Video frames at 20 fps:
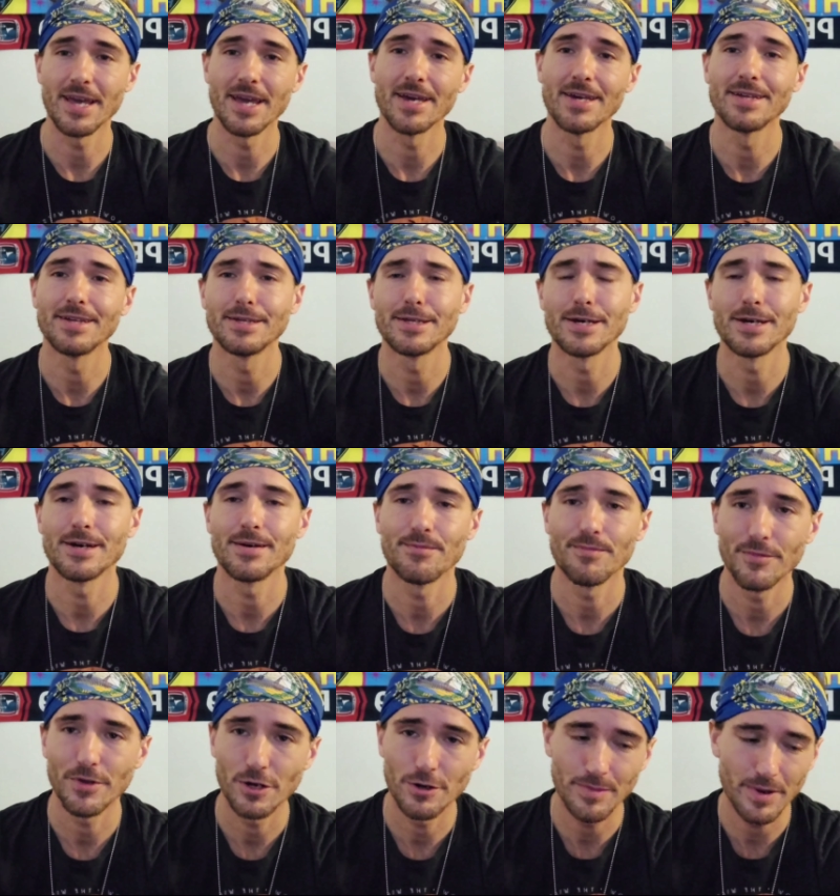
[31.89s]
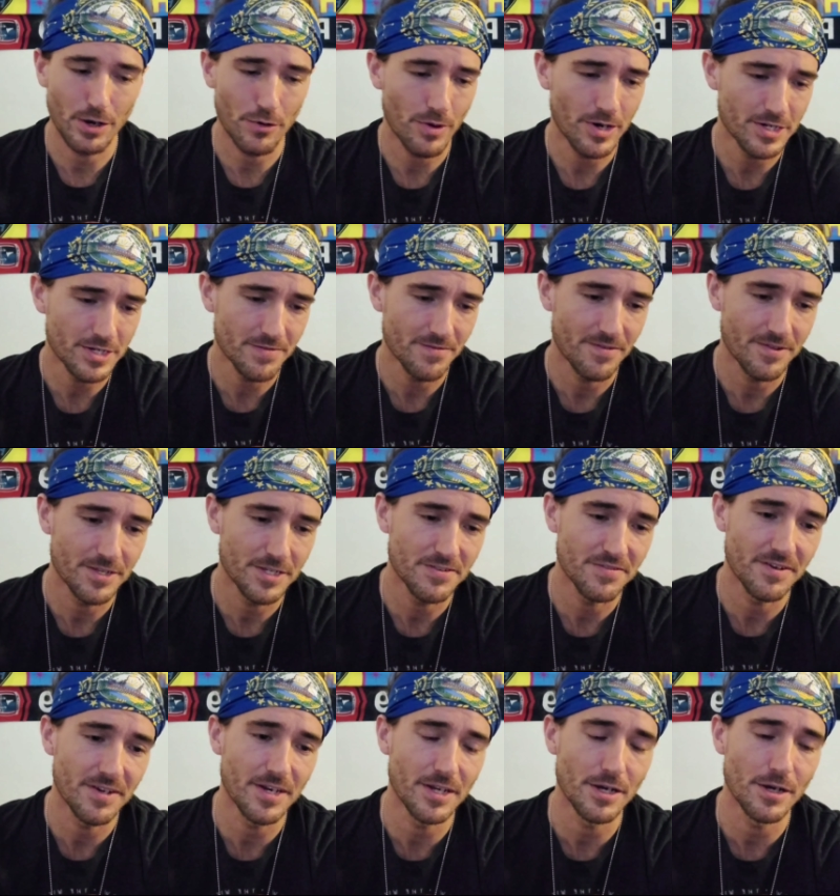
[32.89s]
And, um, you know, my question for this
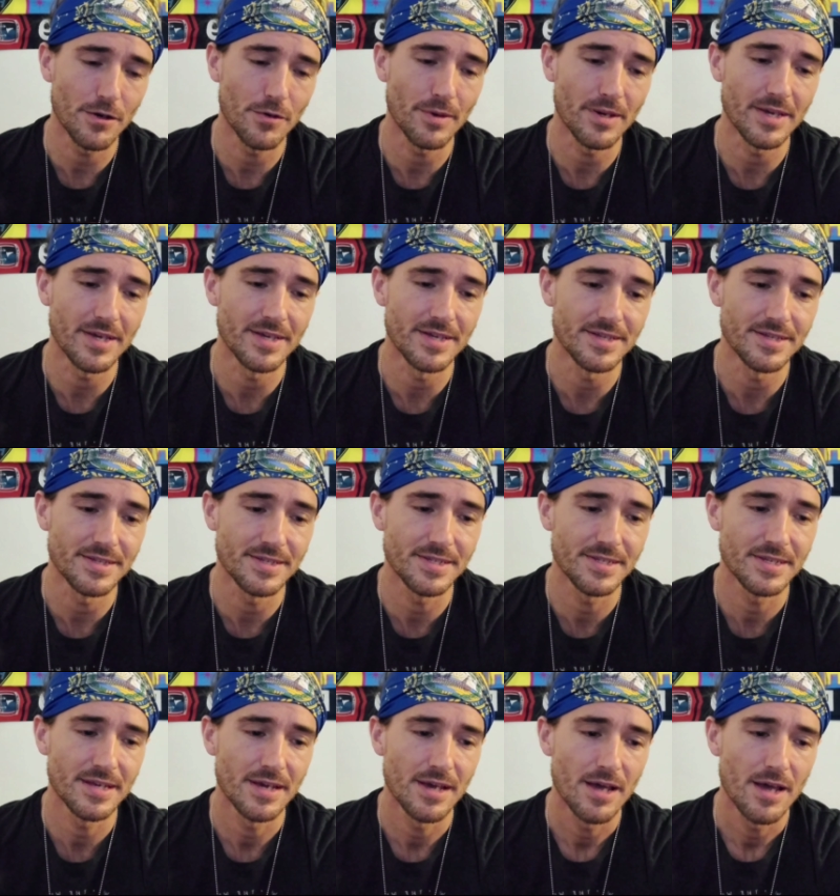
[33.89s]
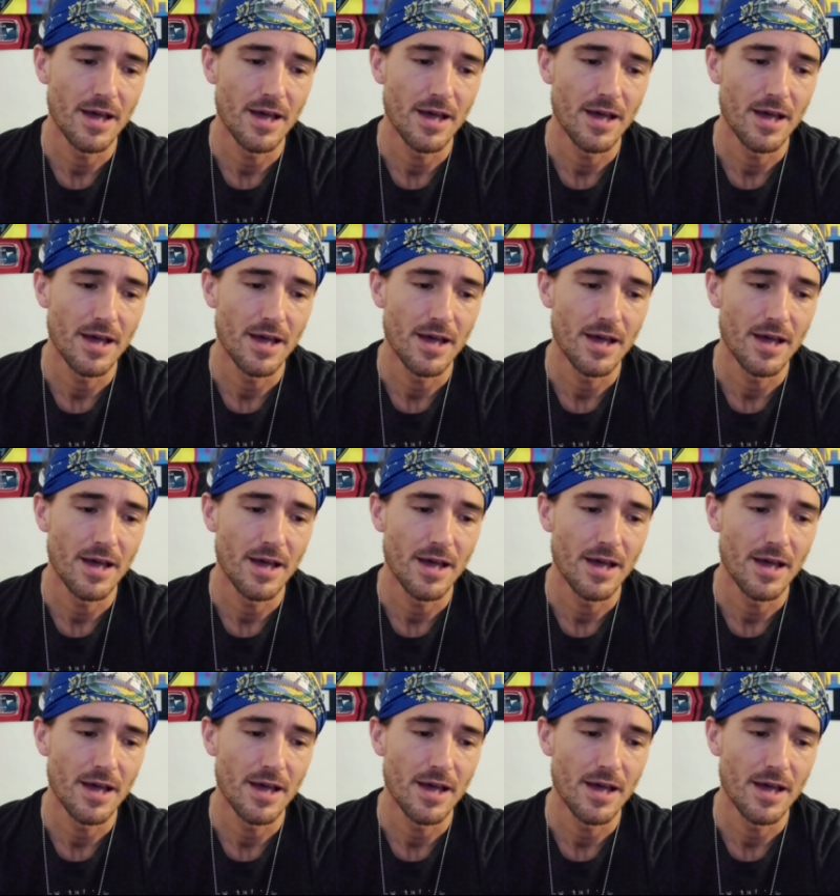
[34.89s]
video is